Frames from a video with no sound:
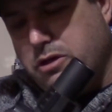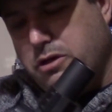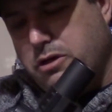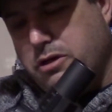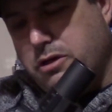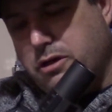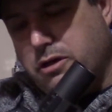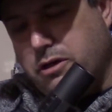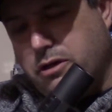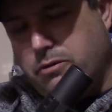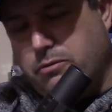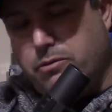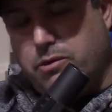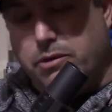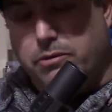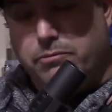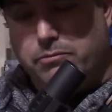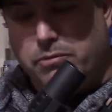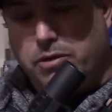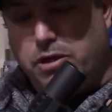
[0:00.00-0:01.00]

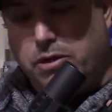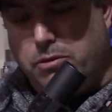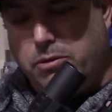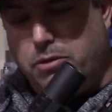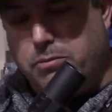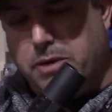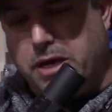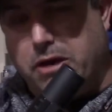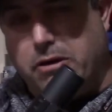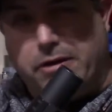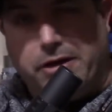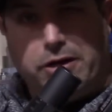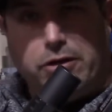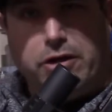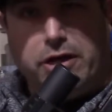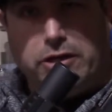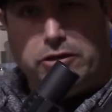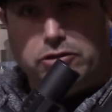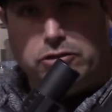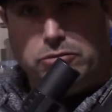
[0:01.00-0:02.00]
Well, you may already know
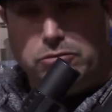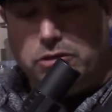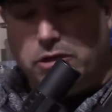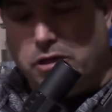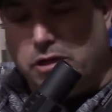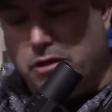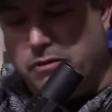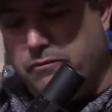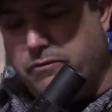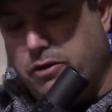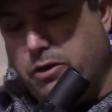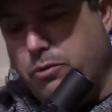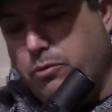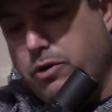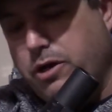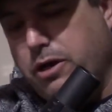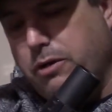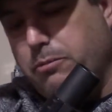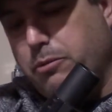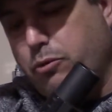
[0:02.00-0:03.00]
how to shoot the gun very
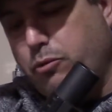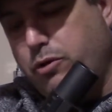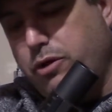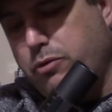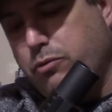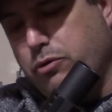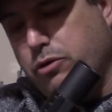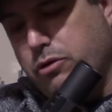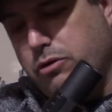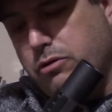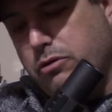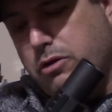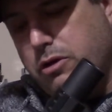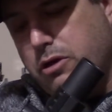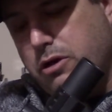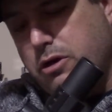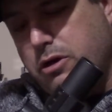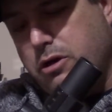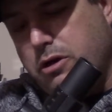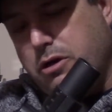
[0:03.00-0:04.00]
well, but we will
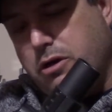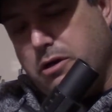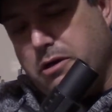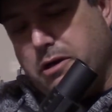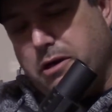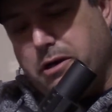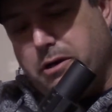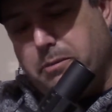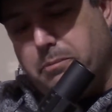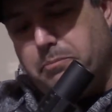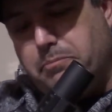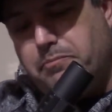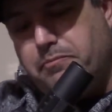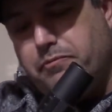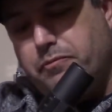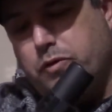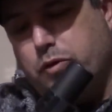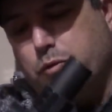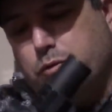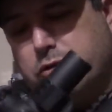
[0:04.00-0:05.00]

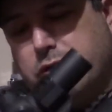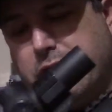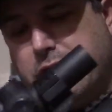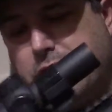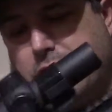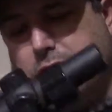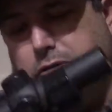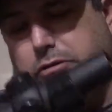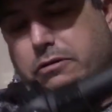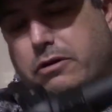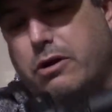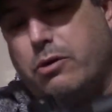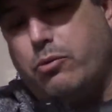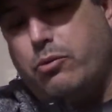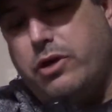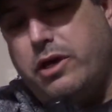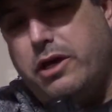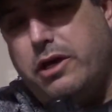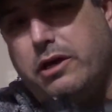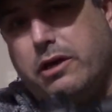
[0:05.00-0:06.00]
we'll take you under our
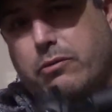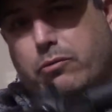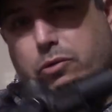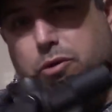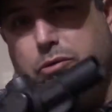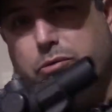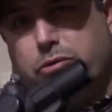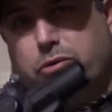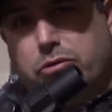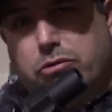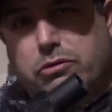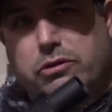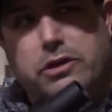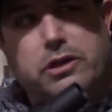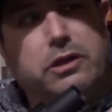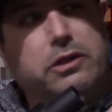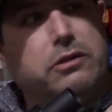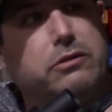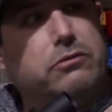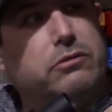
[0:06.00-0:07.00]
wing, and we will
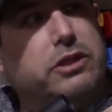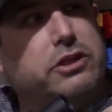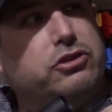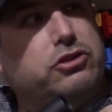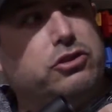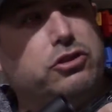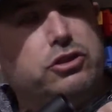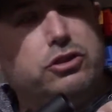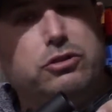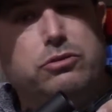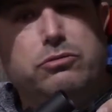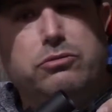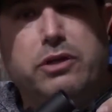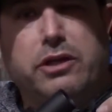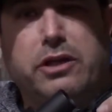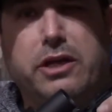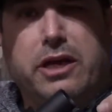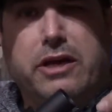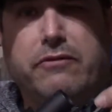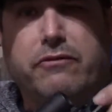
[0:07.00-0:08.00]
let you shoot and
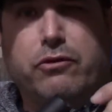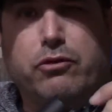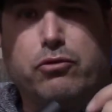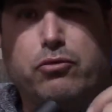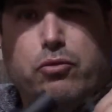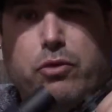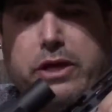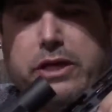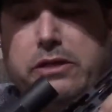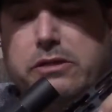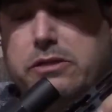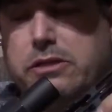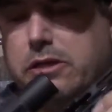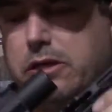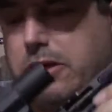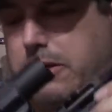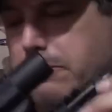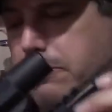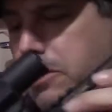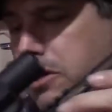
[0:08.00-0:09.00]
have a great time.